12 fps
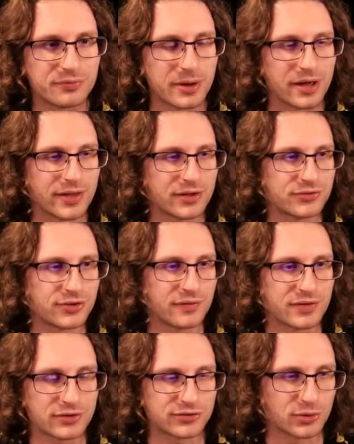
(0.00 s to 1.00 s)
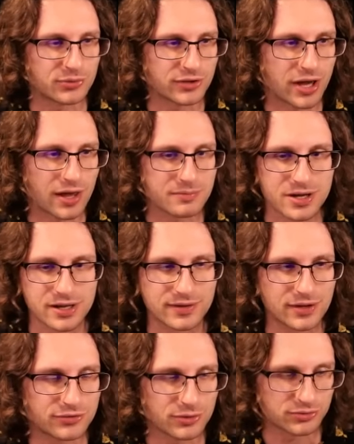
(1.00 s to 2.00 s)
man. That's tough. That's so sad, man.
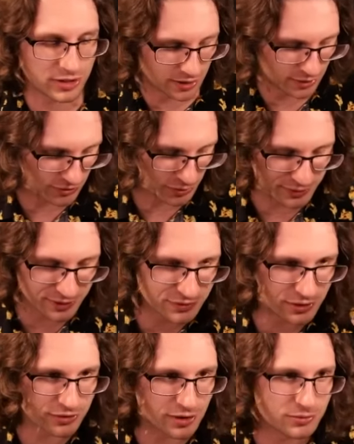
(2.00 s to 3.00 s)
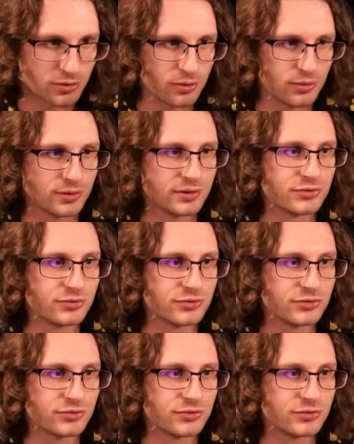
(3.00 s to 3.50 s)
That's so sad. Can someone give 10 subs? Holy